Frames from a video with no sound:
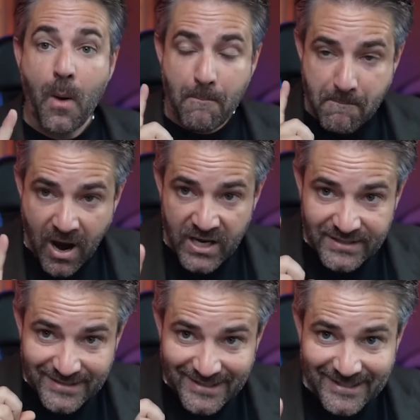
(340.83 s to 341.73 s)

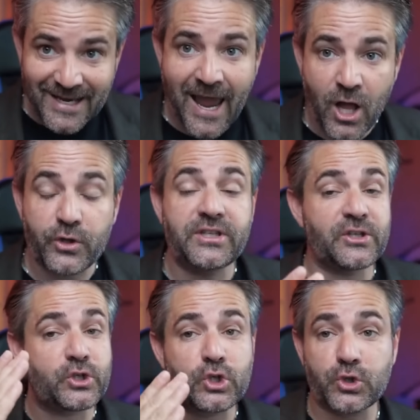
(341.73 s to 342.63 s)
must sell
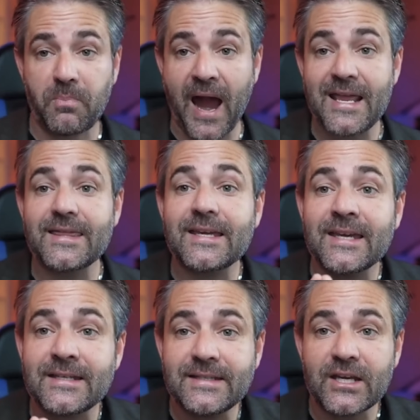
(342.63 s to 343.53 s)
despite the
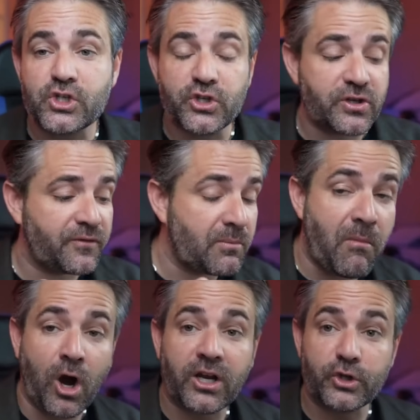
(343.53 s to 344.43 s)
conditions of the
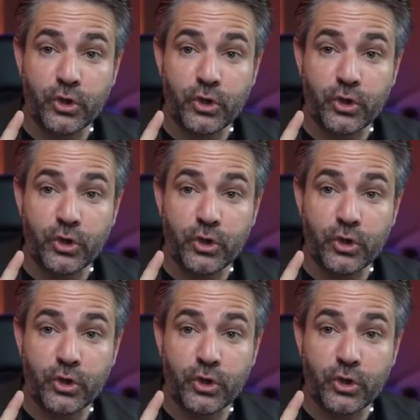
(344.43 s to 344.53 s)
market.